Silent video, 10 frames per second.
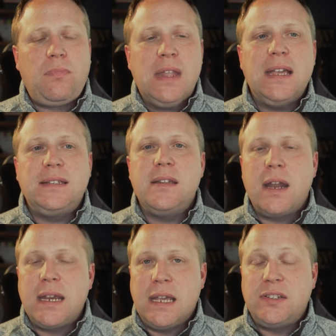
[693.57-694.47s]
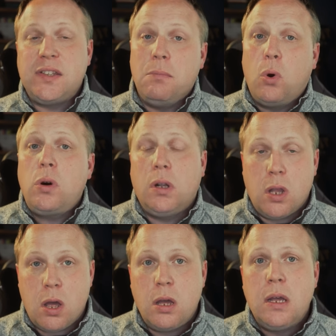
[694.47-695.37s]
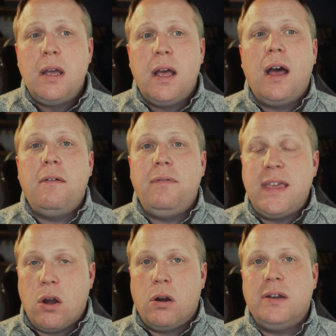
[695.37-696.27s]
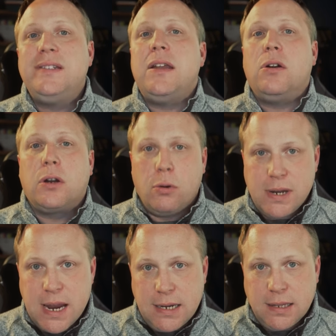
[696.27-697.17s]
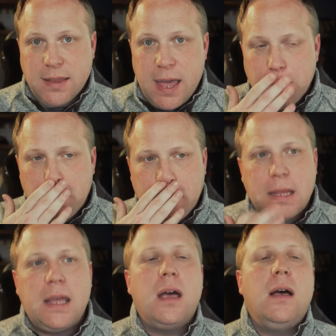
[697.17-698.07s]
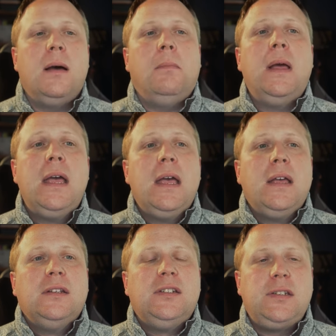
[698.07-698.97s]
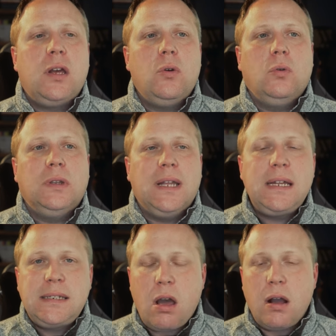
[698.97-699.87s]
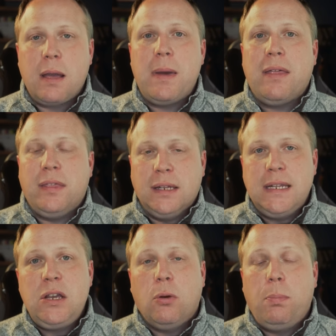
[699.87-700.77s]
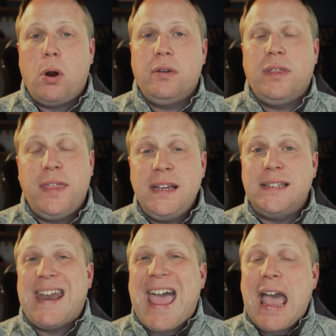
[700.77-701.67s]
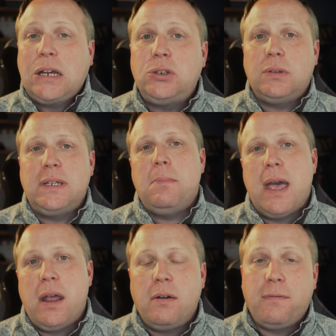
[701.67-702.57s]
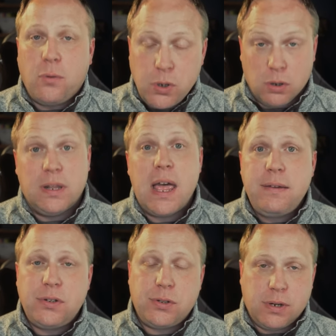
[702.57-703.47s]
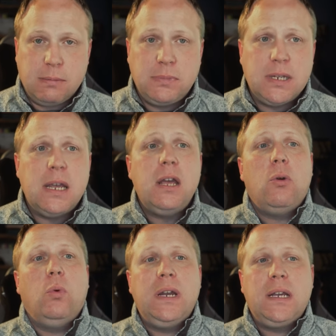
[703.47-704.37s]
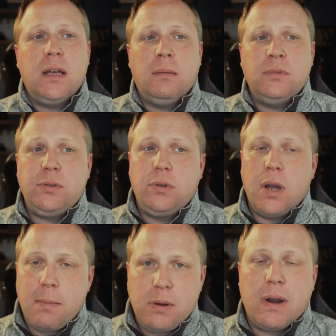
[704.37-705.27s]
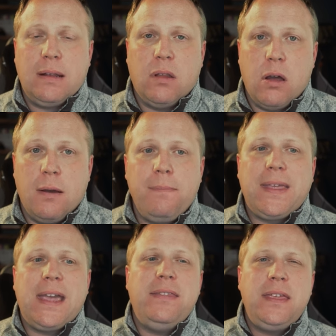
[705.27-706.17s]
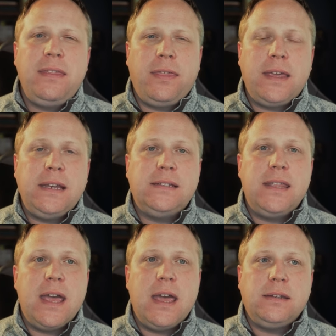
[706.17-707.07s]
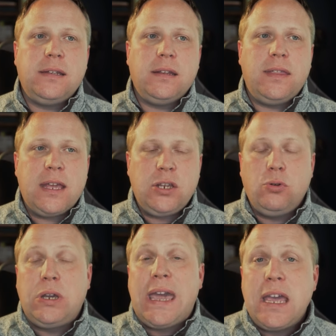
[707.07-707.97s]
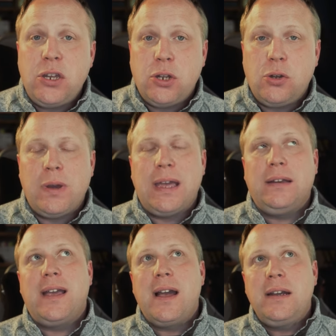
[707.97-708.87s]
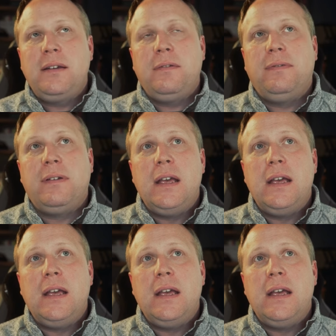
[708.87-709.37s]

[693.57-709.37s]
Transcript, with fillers: it's not against the moral law of the artists that are creating that. Um, so let's talk about the legal part, the things that actually matter for your live streams when it comes to copyright law and then the things that that you can do and kind of